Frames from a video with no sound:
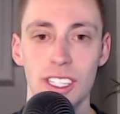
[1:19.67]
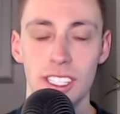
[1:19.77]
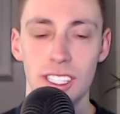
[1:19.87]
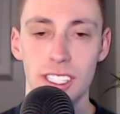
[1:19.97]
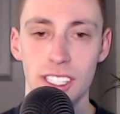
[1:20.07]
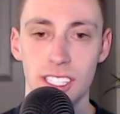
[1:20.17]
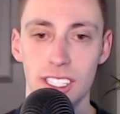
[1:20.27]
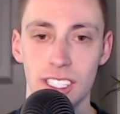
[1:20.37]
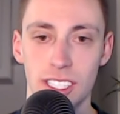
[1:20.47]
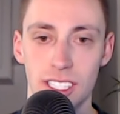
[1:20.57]

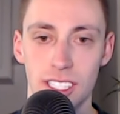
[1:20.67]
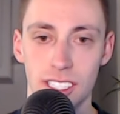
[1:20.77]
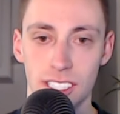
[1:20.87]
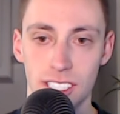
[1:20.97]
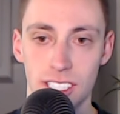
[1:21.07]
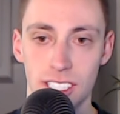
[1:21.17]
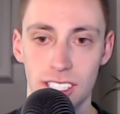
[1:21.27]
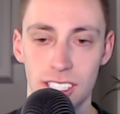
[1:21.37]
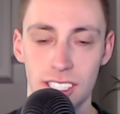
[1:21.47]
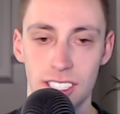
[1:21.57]

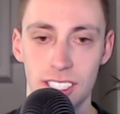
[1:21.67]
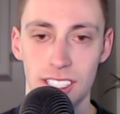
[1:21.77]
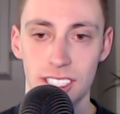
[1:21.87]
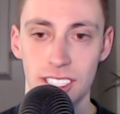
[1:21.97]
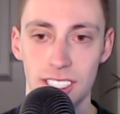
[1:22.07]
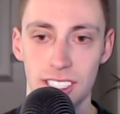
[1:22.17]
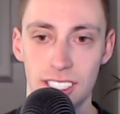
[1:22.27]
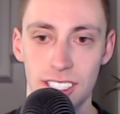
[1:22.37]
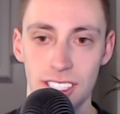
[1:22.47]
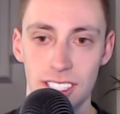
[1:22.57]

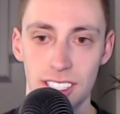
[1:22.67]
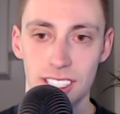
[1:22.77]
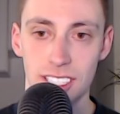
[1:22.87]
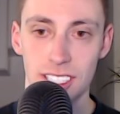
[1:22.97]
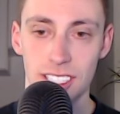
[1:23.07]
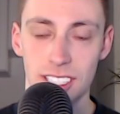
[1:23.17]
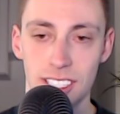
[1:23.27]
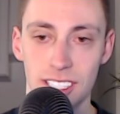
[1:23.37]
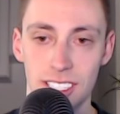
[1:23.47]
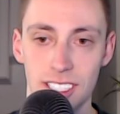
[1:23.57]

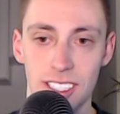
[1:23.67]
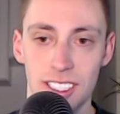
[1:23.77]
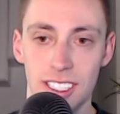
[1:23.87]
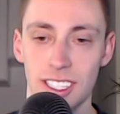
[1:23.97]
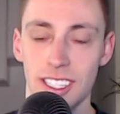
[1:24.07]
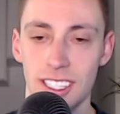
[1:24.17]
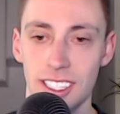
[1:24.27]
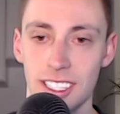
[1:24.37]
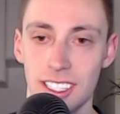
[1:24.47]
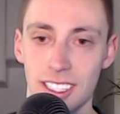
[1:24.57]

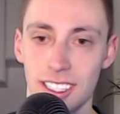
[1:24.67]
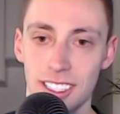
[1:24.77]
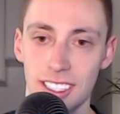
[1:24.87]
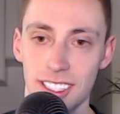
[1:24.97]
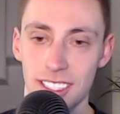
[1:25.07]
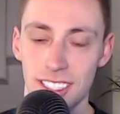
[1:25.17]
This person isn't speaking.